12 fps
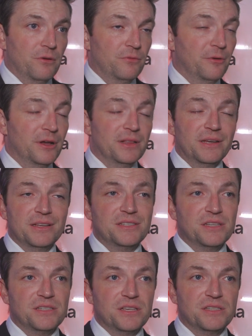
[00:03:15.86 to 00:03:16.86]
Frankly,
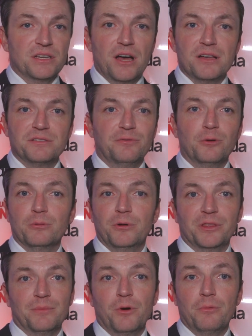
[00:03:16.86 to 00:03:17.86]
it's cost
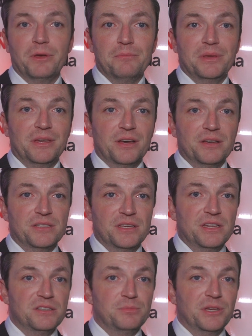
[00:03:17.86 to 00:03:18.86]
affordable at the moment because
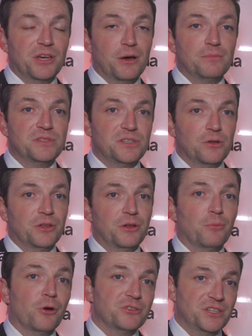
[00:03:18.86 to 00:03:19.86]
it has become still an
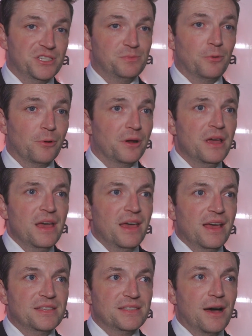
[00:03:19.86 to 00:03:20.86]
emerging sport.
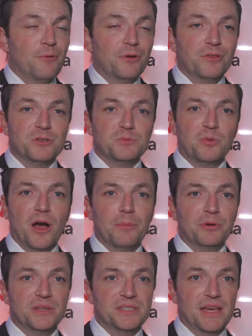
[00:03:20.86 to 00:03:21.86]
It's not one of those
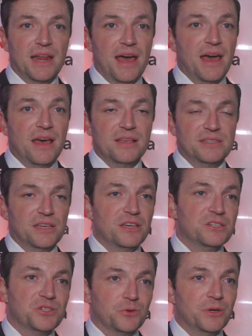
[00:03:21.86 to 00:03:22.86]
properties that has a
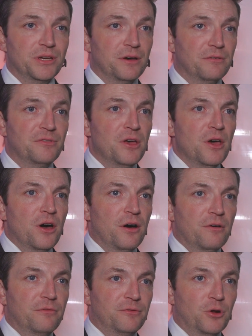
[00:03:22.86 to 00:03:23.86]
history of
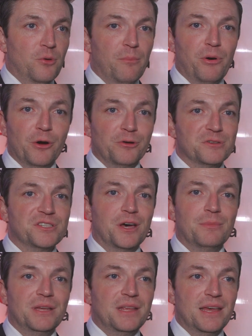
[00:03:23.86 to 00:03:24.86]
partners
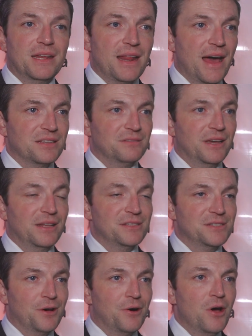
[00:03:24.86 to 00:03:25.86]
coming in and activating.
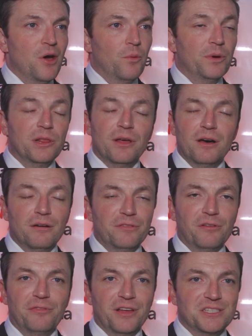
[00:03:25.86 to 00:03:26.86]
So we
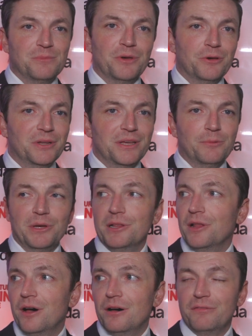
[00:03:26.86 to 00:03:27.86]
love the flexibility, we
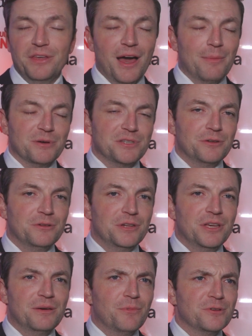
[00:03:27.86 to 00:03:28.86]
love the
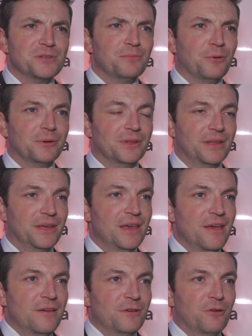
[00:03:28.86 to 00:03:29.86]
opportunity, and most importantly,
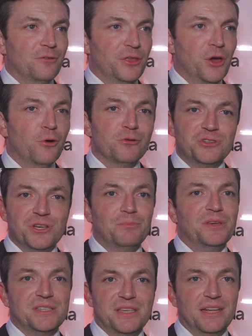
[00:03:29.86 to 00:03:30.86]
for the
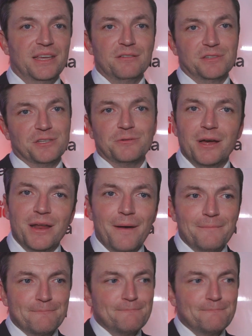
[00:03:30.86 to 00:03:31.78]
ownership piece that it gives us right now.